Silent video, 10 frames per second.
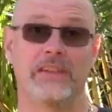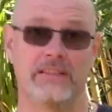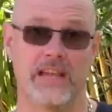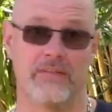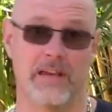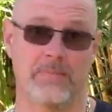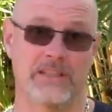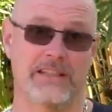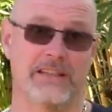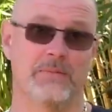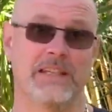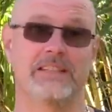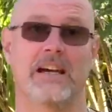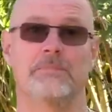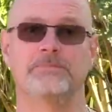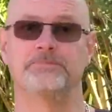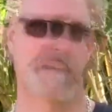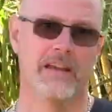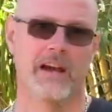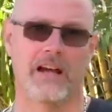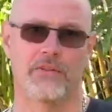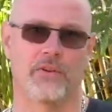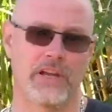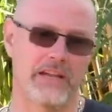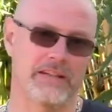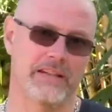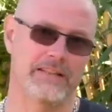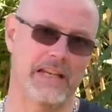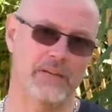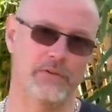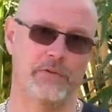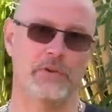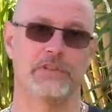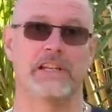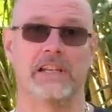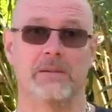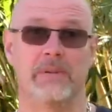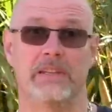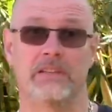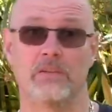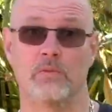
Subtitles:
things have happened in the meantime. I thought I'd tell you first a little bit